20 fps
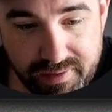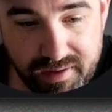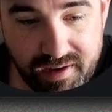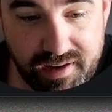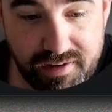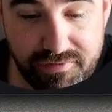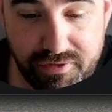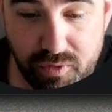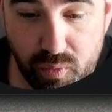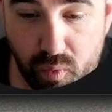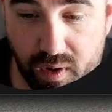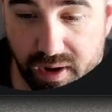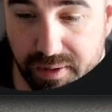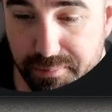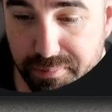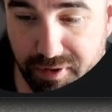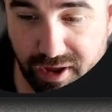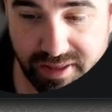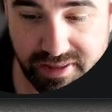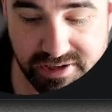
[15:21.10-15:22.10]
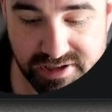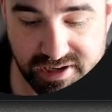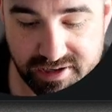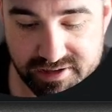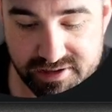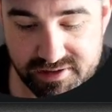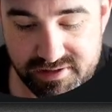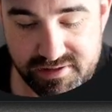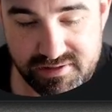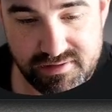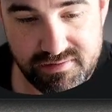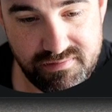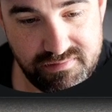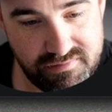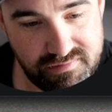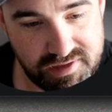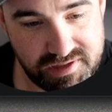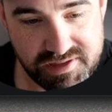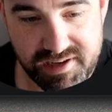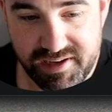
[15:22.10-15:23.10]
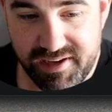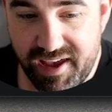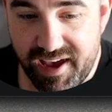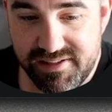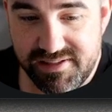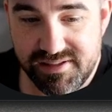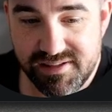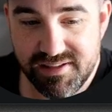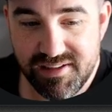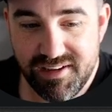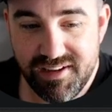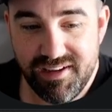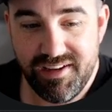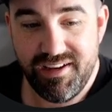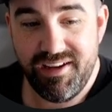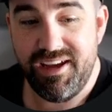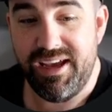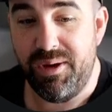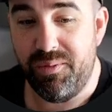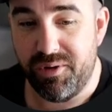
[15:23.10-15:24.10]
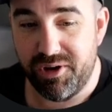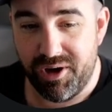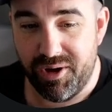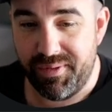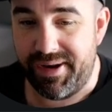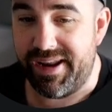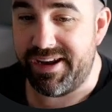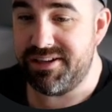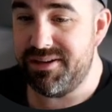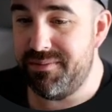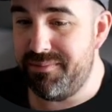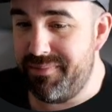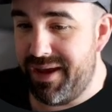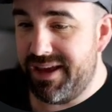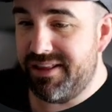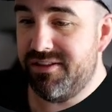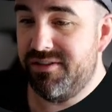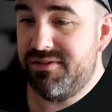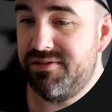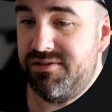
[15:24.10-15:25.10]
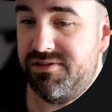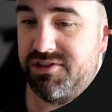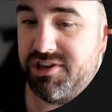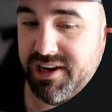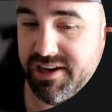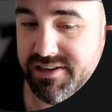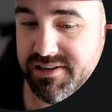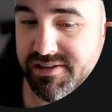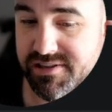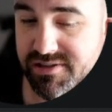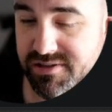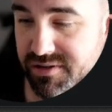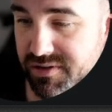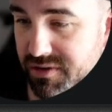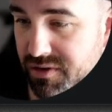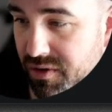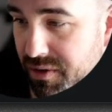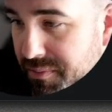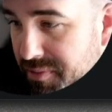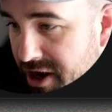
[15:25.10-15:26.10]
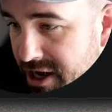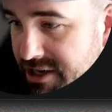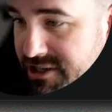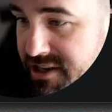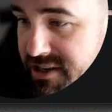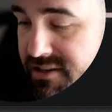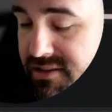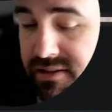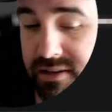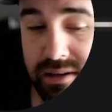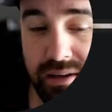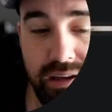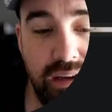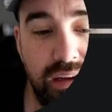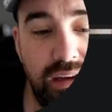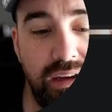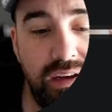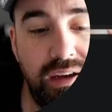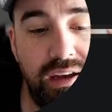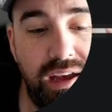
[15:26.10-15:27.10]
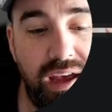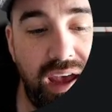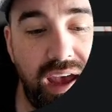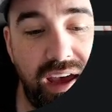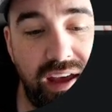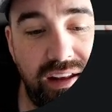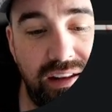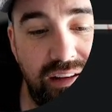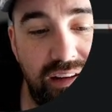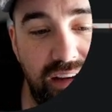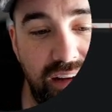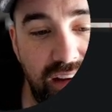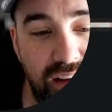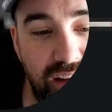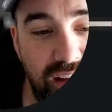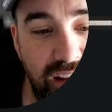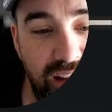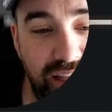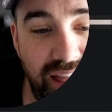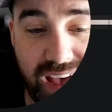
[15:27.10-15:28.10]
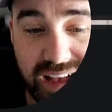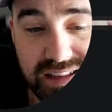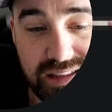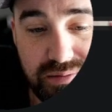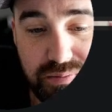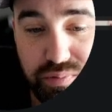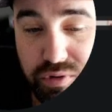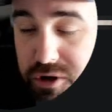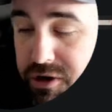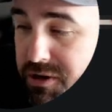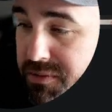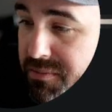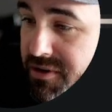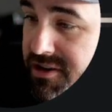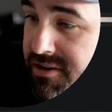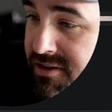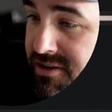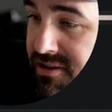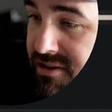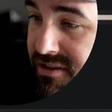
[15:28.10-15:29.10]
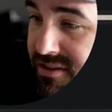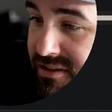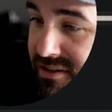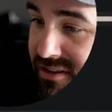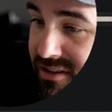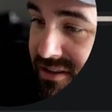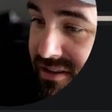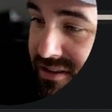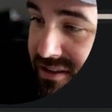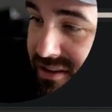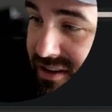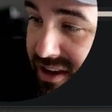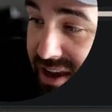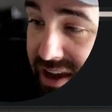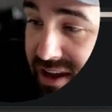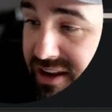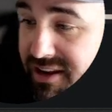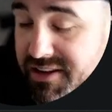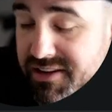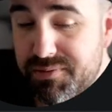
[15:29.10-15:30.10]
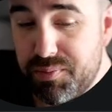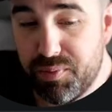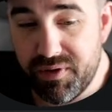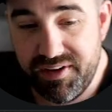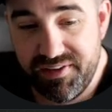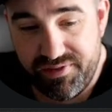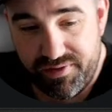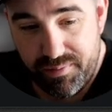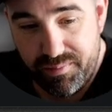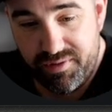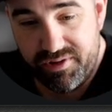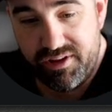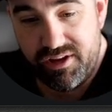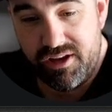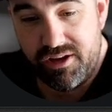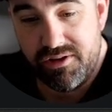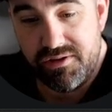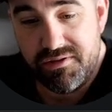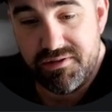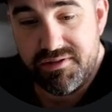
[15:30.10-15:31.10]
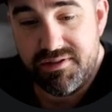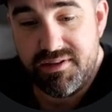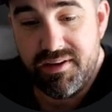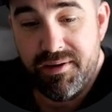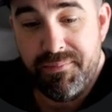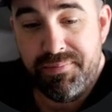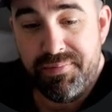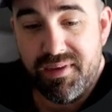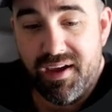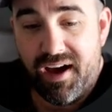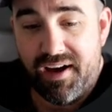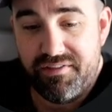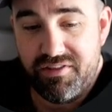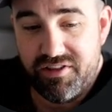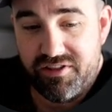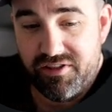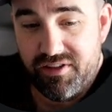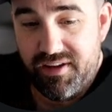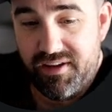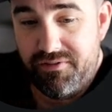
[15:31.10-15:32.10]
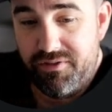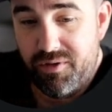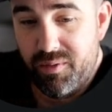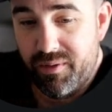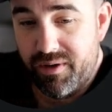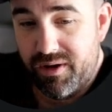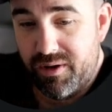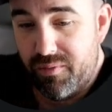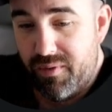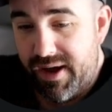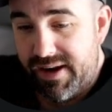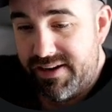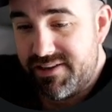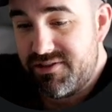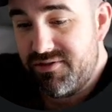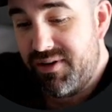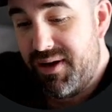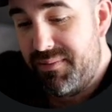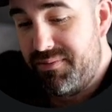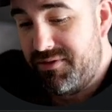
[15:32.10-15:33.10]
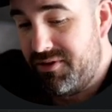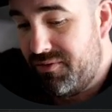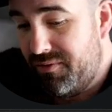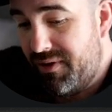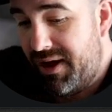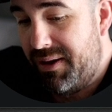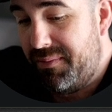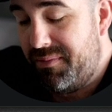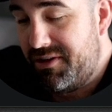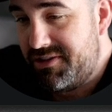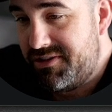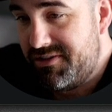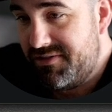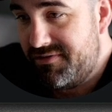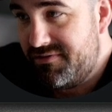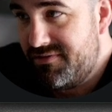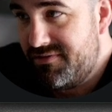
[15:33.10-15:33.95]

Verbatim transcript: And if you want to apply the changes, just hit yes. It will go and actually make those changes to your project. And that's pretty much it. It's pretty simple to use. Obviously, if you were going to write a script, you'd write a bunch of